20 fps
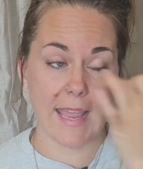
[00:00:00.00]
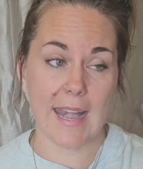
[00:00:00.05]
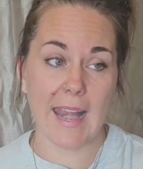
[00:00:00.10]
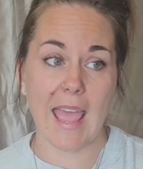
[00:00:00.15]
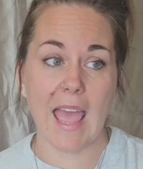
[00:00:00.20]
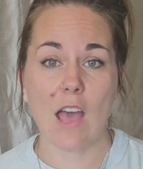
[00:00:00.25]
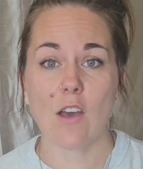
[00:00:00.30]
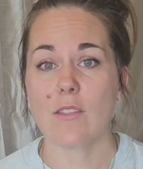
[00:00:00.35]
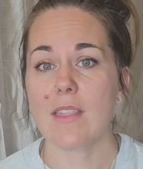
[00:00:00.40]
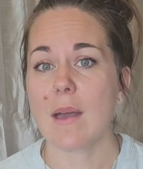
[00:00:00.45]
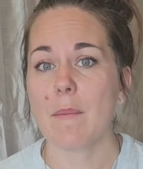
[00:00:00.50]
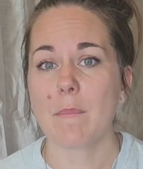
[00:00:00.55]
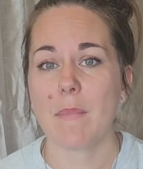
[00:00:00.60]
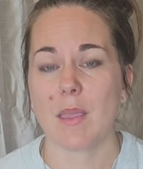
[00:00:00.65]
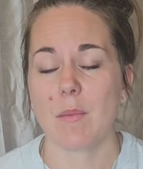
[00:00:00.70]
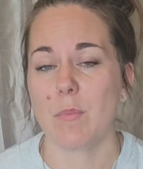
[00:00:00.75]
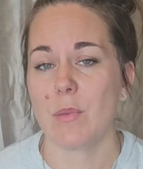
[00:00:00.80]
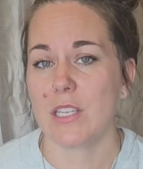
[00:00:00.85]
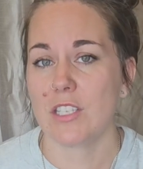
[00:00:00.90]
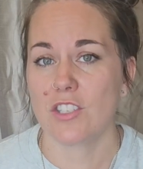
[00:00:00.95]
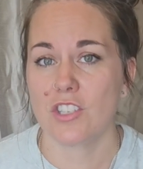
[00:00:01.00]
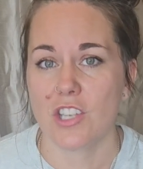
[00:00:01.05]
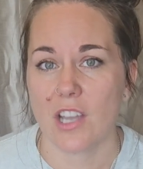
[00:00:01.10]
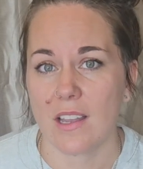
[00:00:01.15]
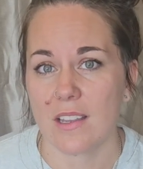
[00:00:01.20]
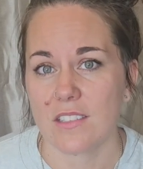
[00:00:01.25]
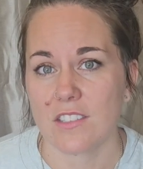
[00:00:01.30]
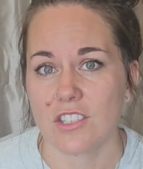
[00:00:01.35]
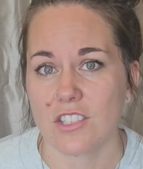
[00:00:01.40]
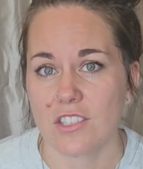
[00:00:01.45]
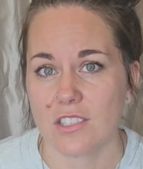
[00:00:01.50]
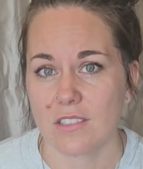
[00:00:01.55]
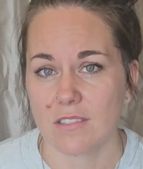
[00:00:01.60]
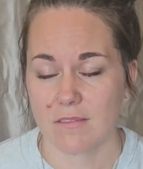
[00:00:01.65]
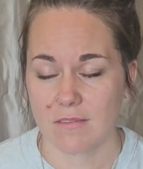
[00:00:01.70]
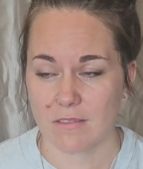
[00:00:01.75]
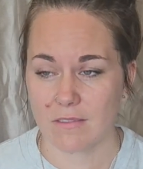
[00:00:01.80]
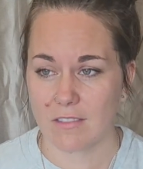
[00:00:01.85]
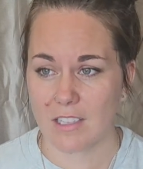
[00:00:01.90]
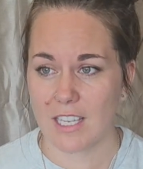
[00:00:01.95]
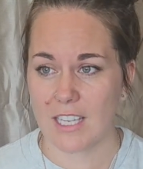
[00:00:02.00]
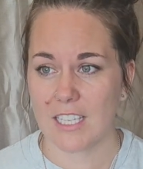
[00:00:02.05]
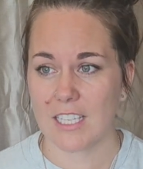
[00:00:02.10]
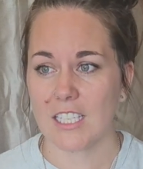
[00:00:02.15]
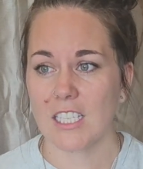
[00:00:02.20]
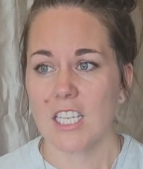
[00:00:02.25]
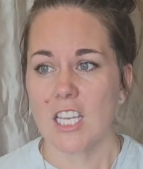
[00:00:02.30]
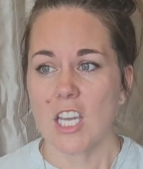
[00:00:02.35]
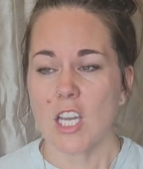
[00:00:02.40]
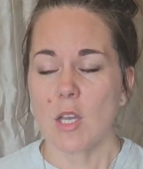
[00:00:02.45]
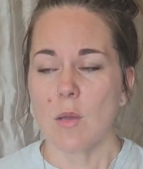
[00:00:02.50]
and how that might be judged, okay?